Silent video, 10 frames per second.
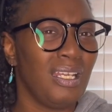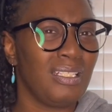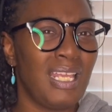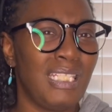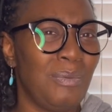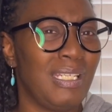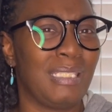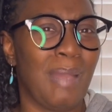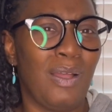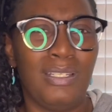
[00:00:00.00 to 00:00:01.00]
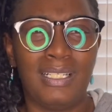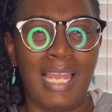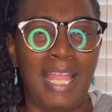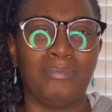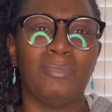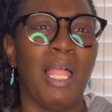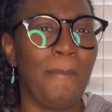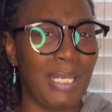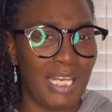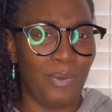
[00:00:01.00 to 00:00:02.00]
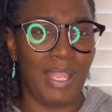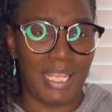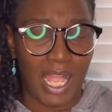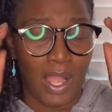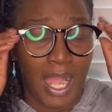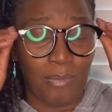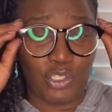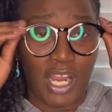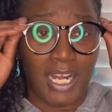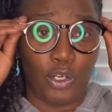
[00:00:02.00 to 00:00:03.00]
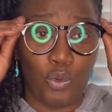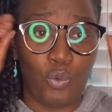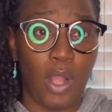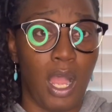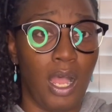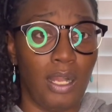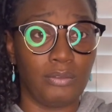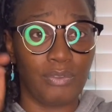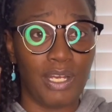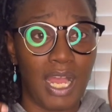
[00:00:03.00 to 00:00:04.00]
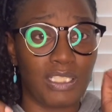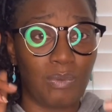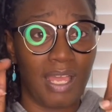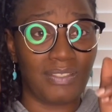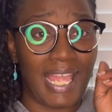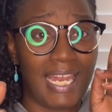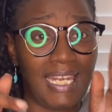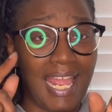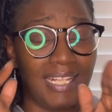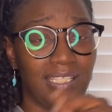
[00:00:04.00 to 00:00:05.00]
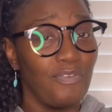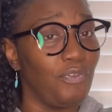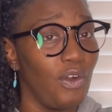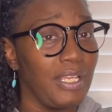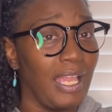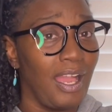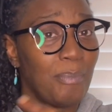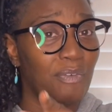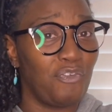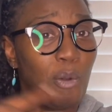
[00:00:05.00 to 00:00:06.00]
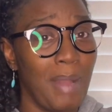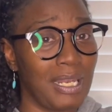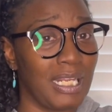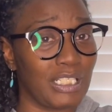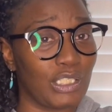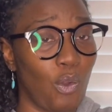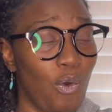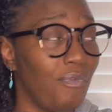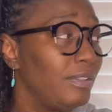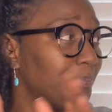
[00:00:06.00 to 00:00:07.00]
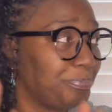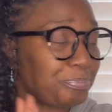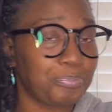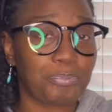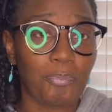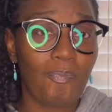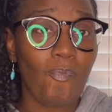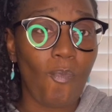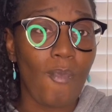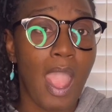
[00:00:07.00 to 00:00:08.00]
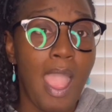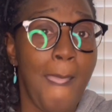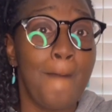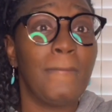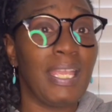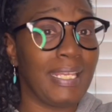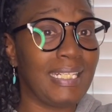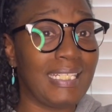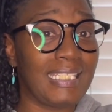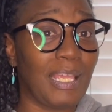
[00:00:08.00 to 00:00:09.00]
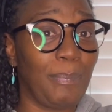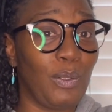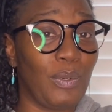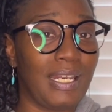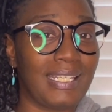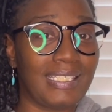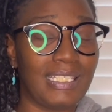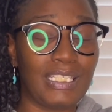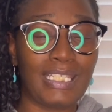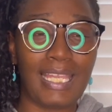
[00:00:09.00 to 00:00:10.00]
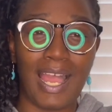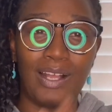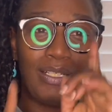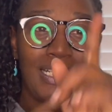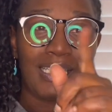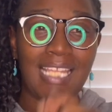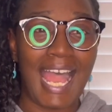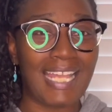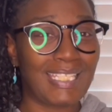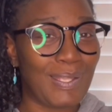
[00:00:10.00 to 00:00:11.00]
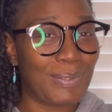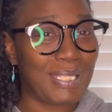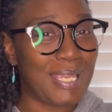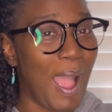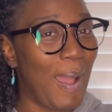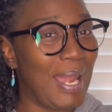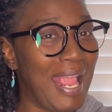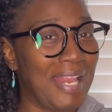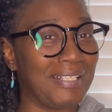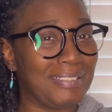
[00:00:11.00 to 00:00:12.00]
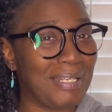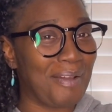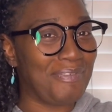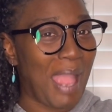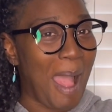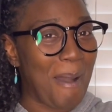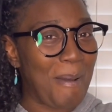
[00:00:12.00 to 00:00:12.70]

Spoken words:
that's what his mouth look like. But anyway, y'all, I'm trying to do Real Housewives of Atlanta for y'all before my lunch is over and get these uploaded and sent to y'all. So I'll talk to y'all later. Love y'all.